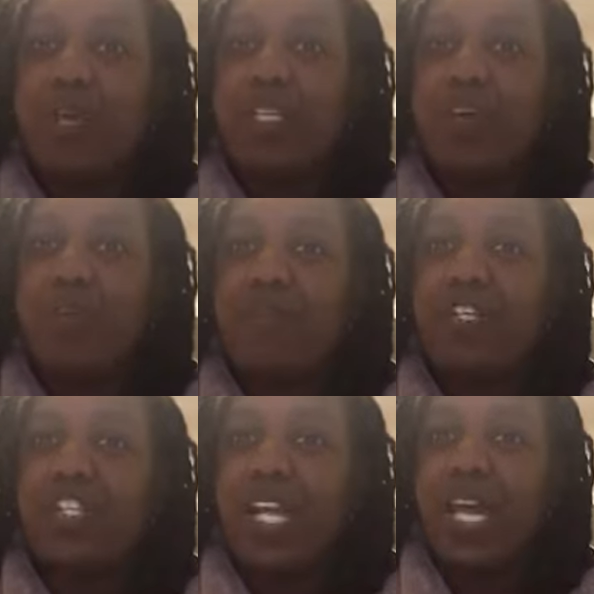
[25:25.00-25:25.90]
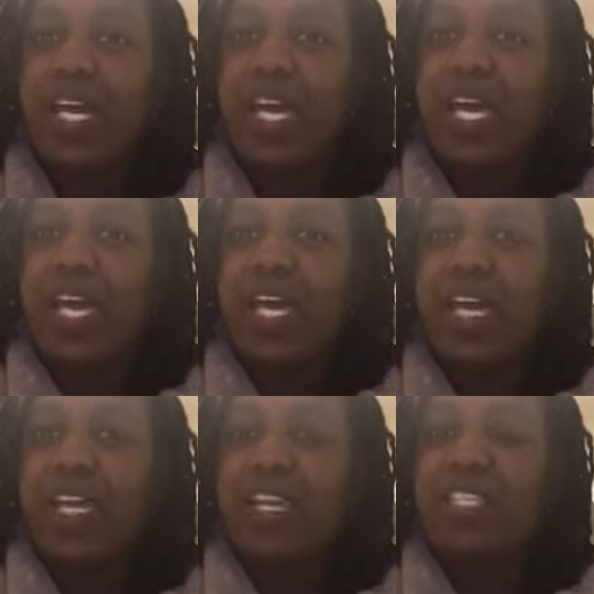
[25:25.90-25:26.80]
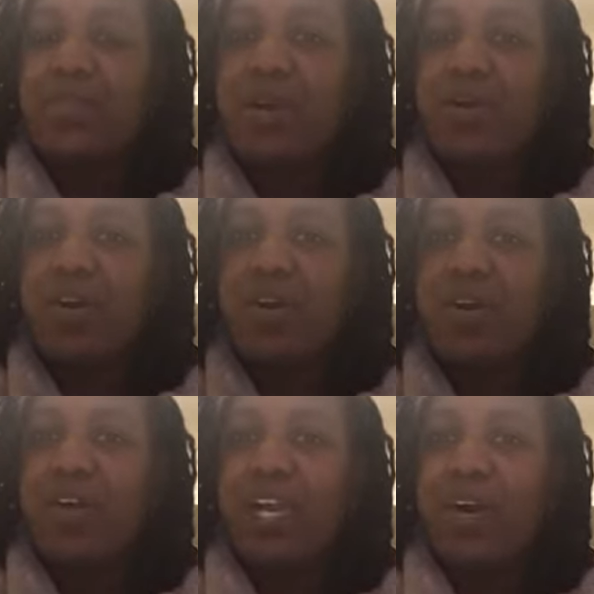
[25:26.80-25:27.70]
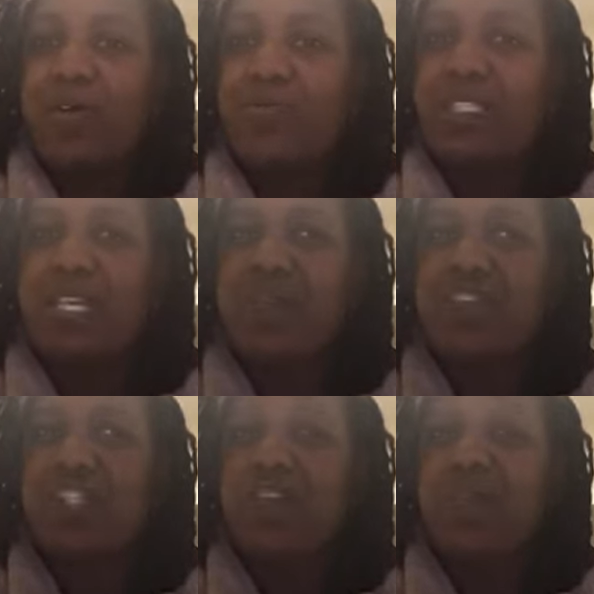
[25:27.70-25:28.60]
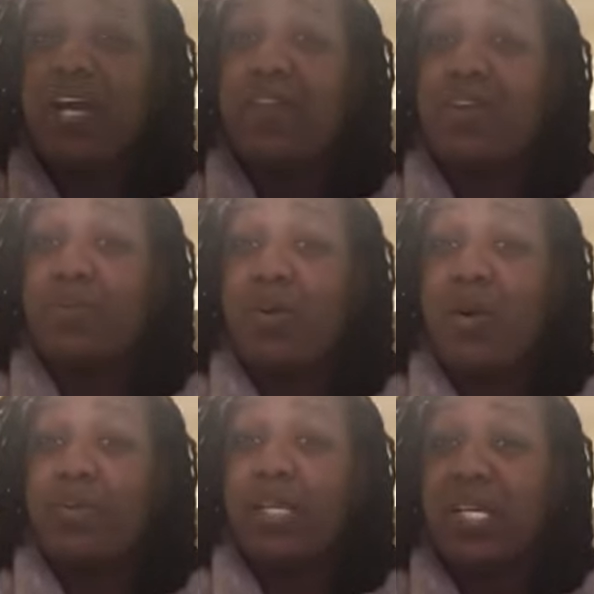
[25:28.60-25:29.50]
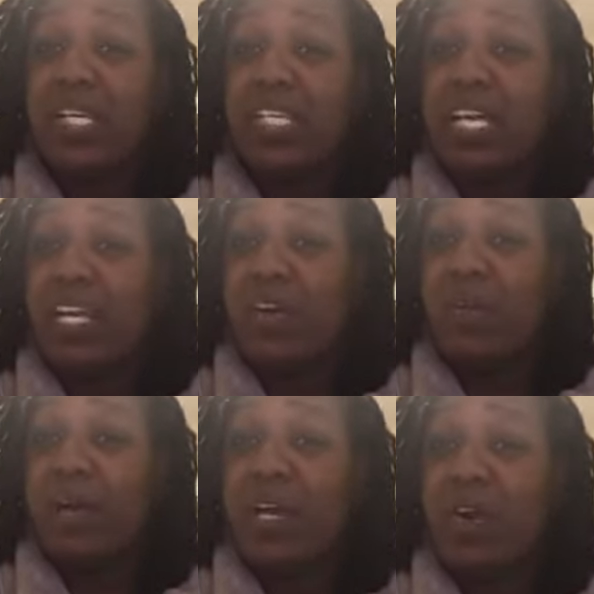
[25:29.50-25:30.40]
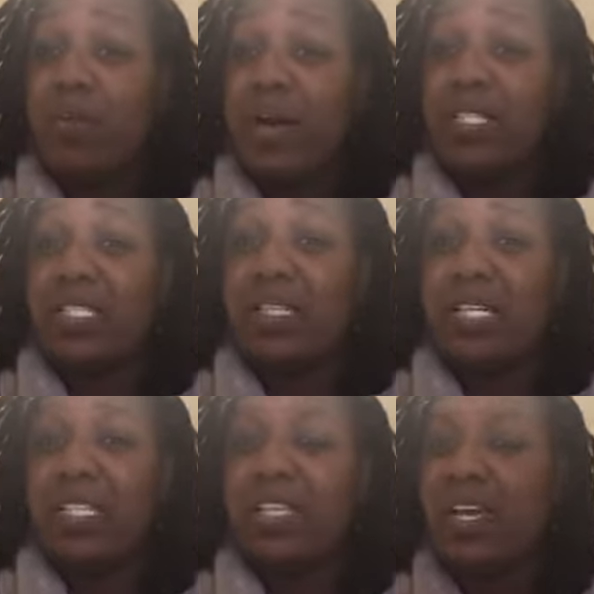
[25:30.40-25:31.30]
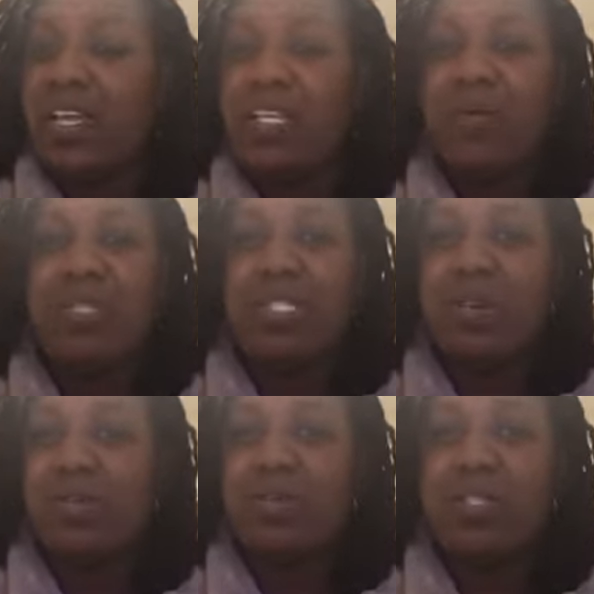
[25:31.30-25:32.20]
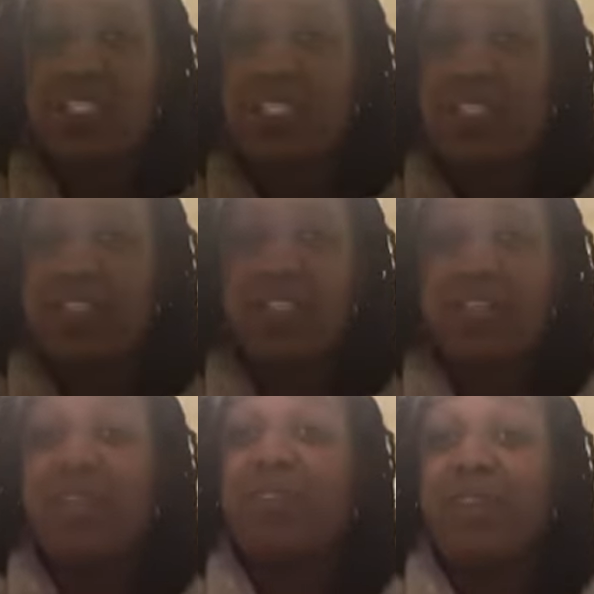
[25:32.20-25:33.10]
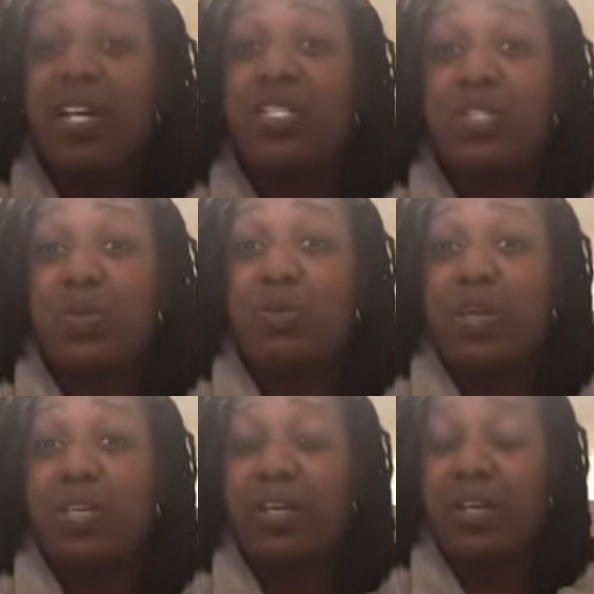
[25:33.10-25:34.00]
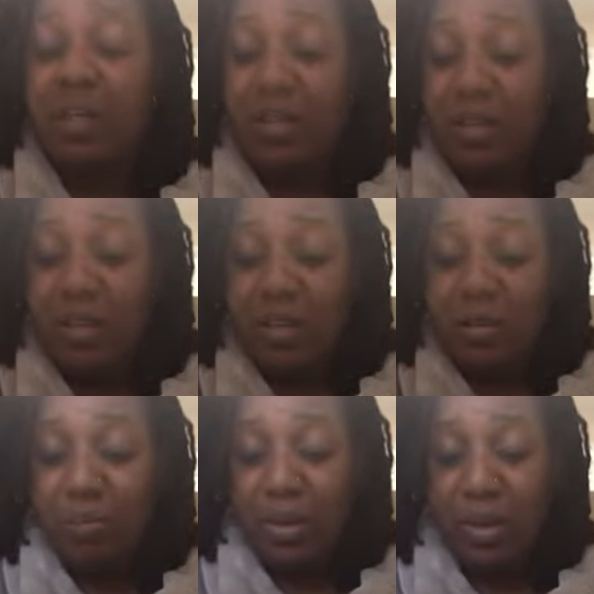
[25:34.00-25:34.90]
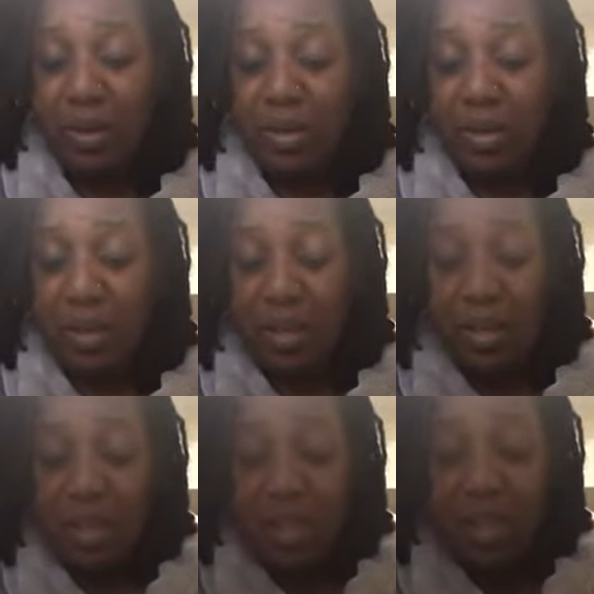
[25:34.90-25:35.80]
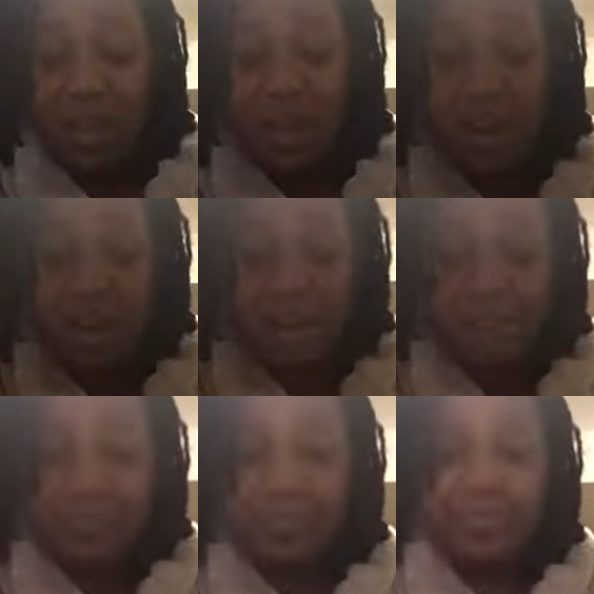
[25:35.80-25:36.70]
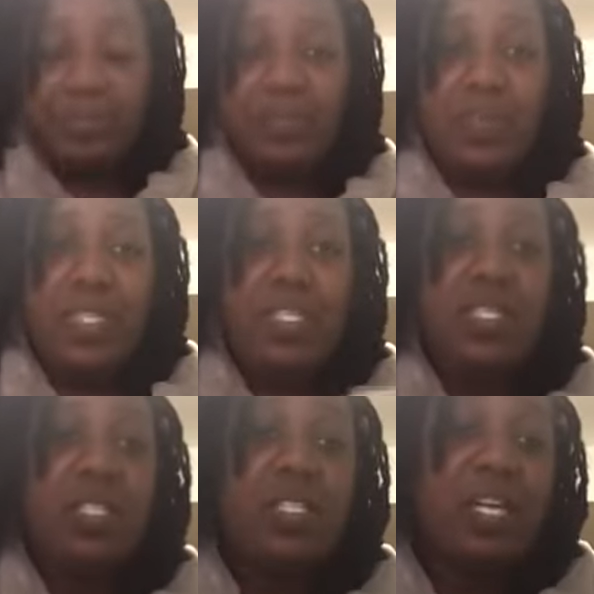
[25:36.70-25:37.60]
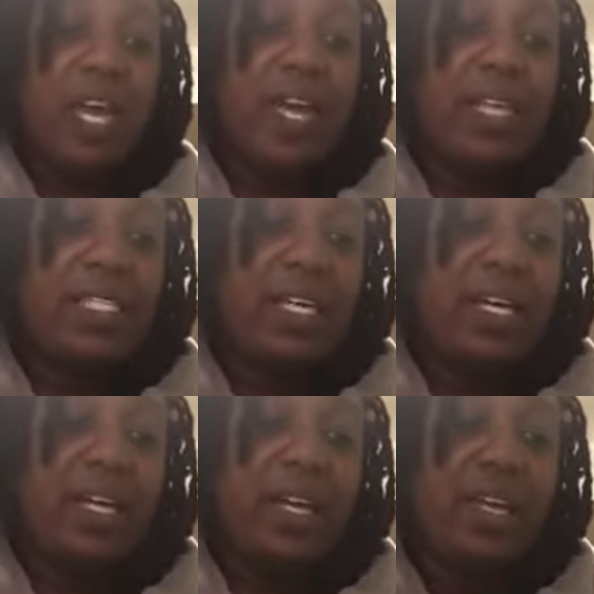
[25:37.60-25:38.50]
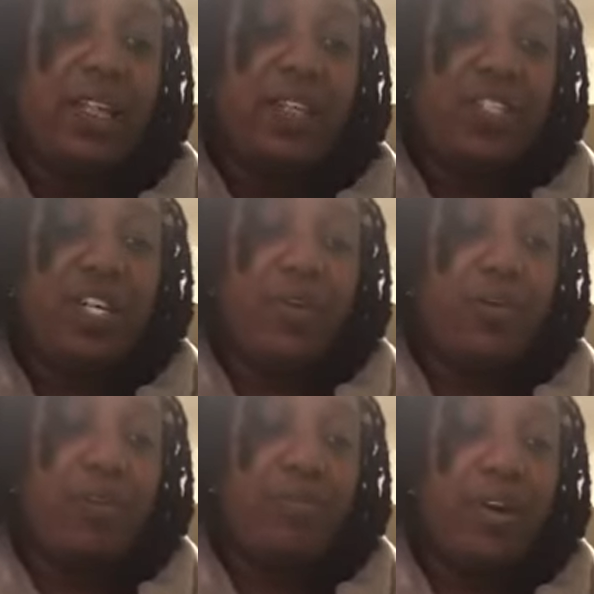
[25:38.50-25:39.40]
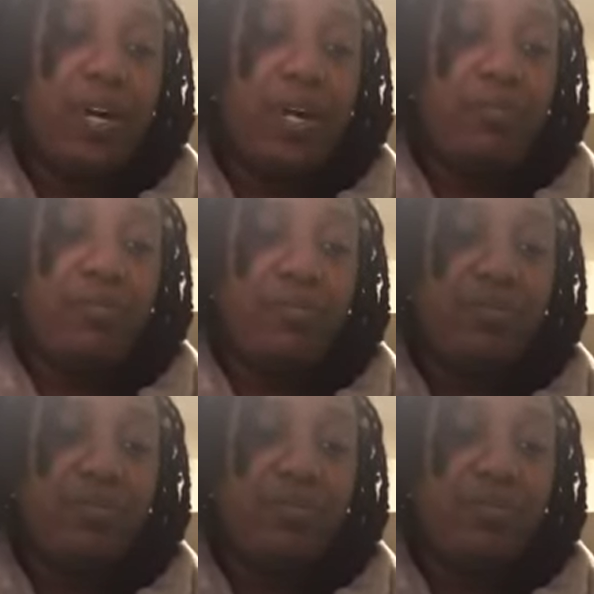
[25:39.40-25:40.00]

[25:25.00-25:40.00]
like that for a check, and that's about her health and stuff, and she gonna have to grow up looking at that, and everybody go back to look at that. That was so fucking stupid. Period. Cece has dinner